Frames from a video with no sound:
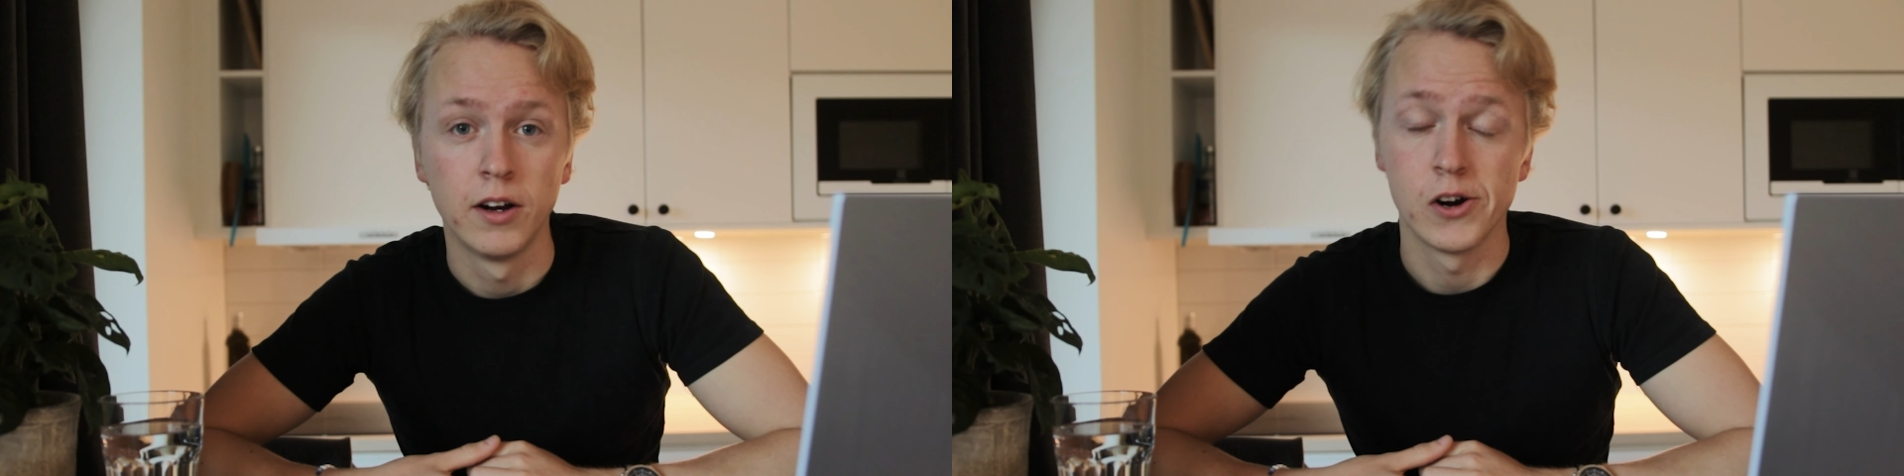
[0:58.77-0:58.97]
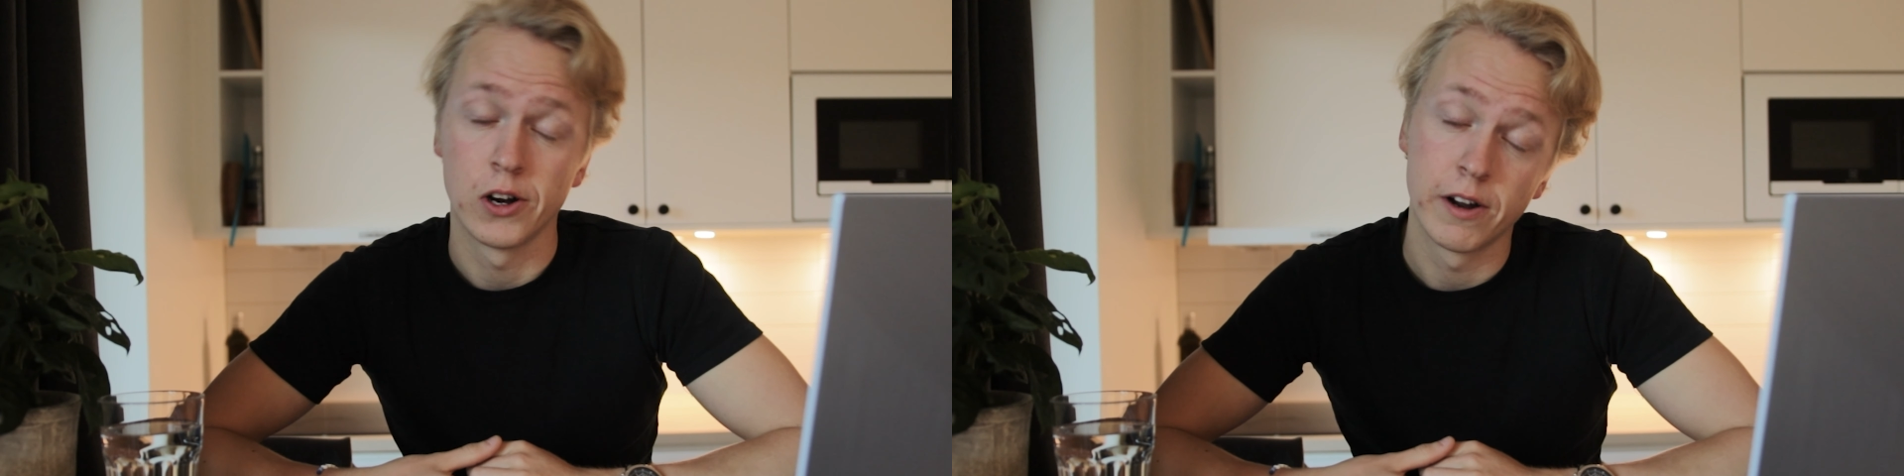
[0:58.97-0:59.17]

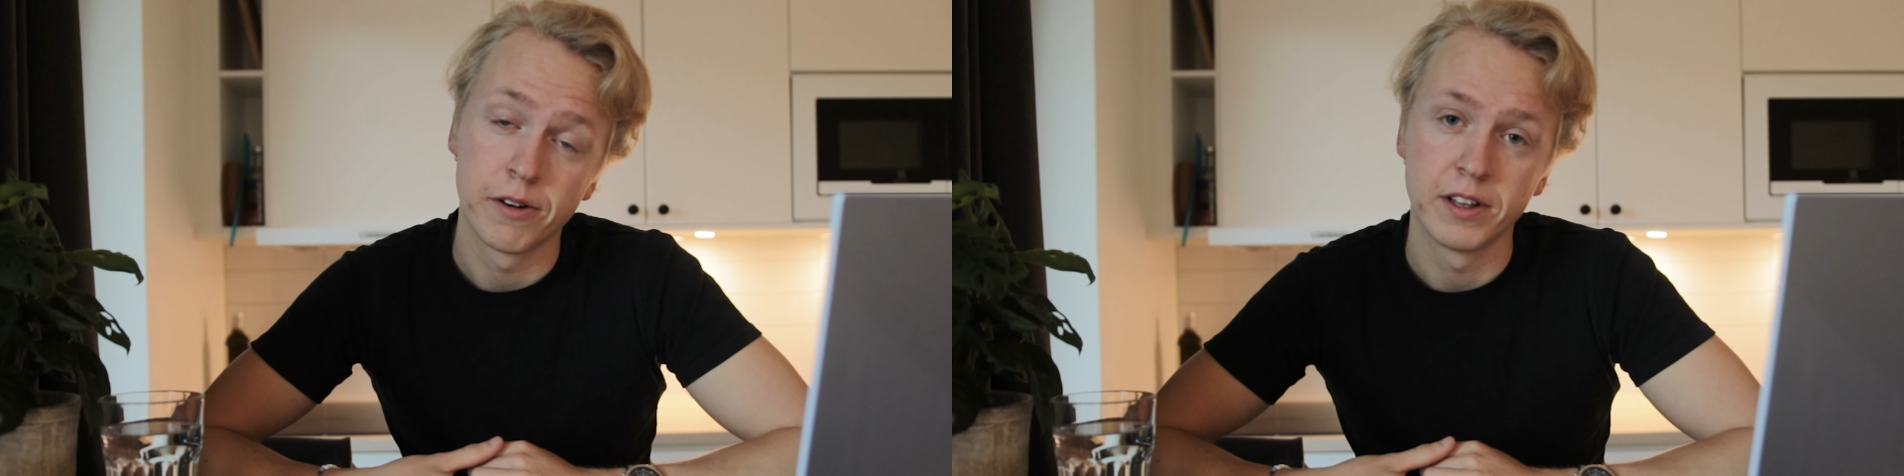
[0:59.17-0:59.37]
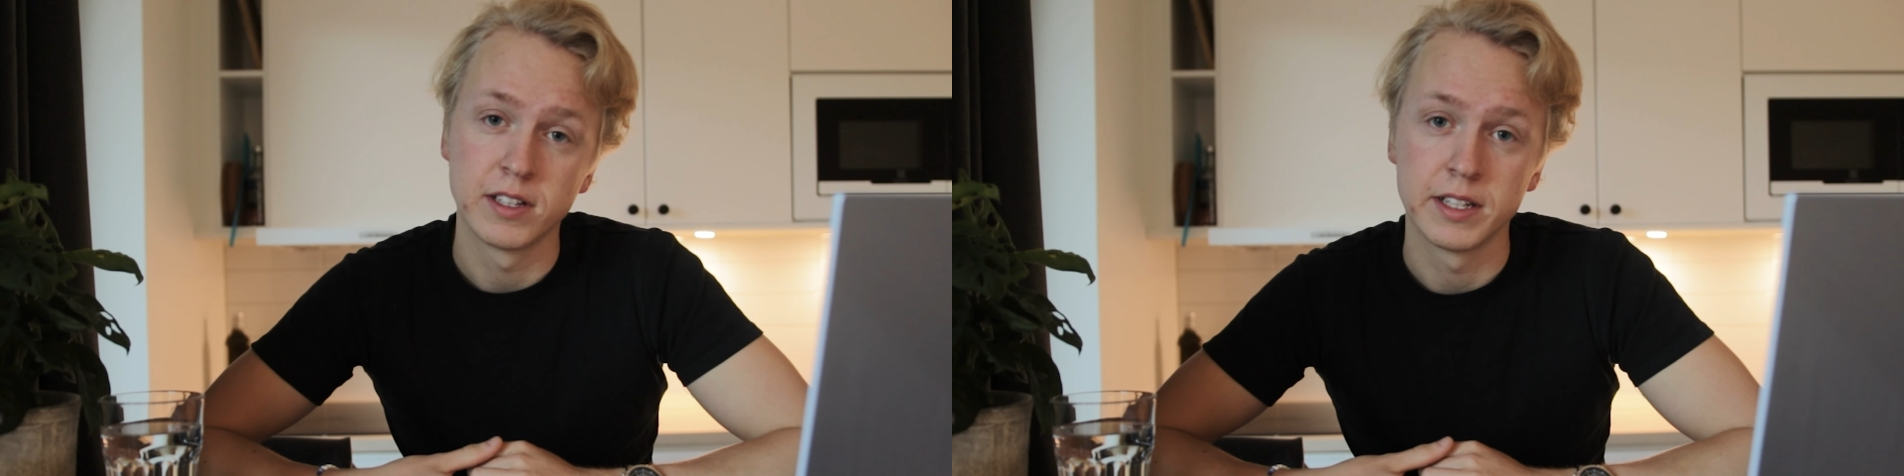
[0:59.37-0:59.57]
earlier
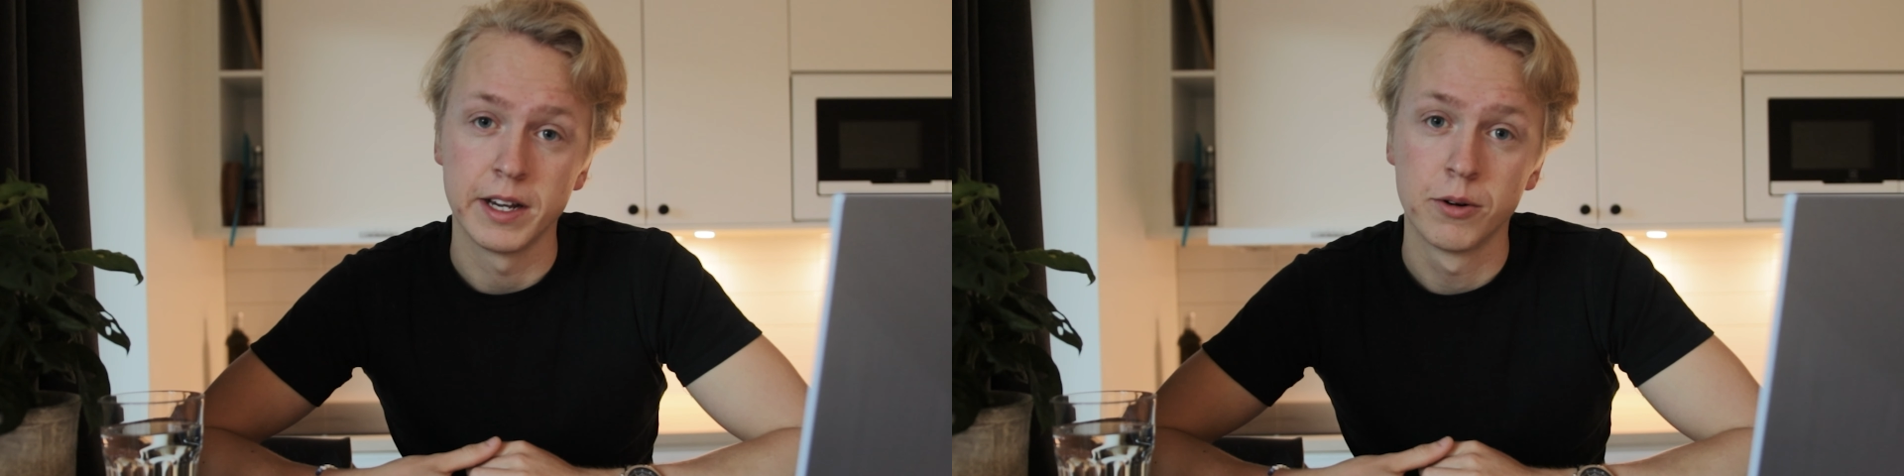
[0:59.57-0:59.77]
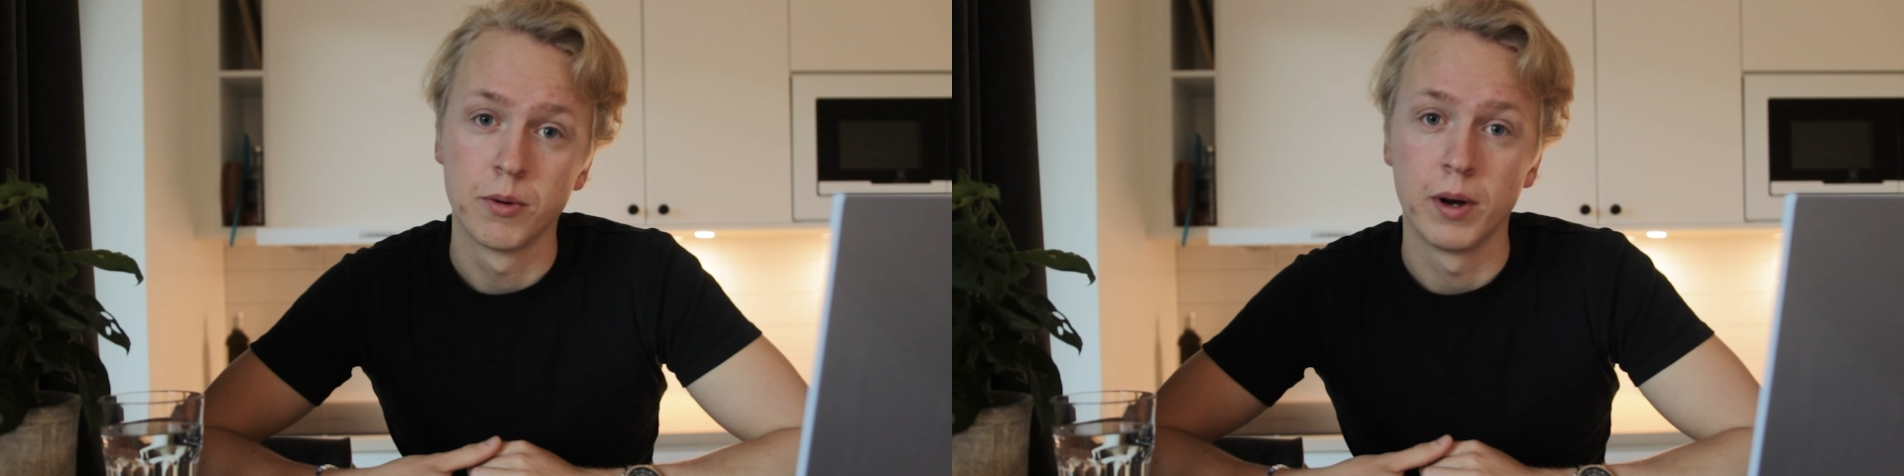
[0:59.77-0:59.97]
this
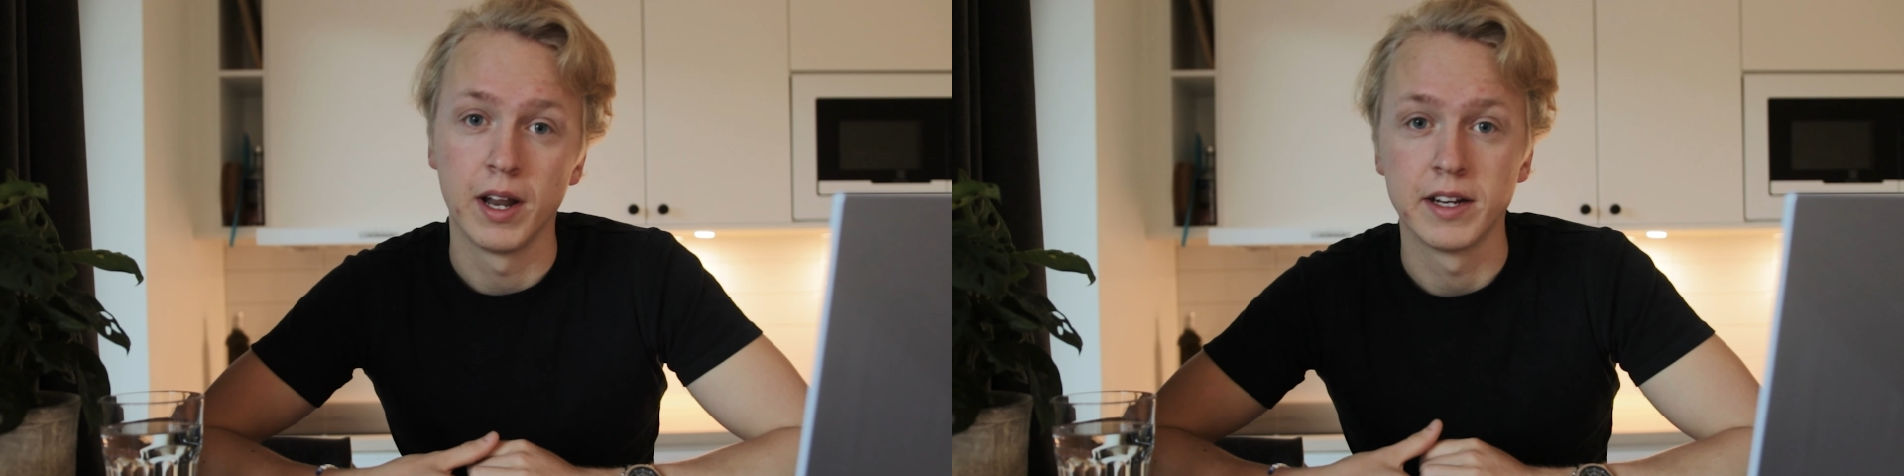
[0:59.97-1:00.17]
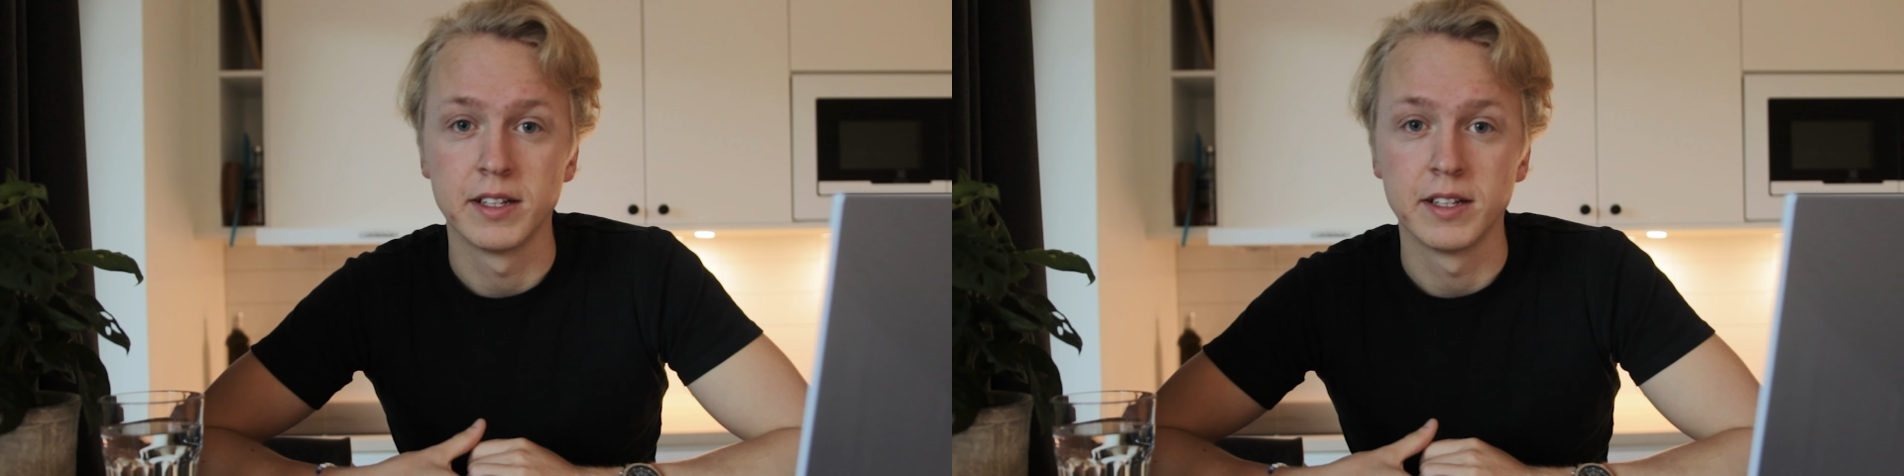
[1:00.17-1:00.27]
year when I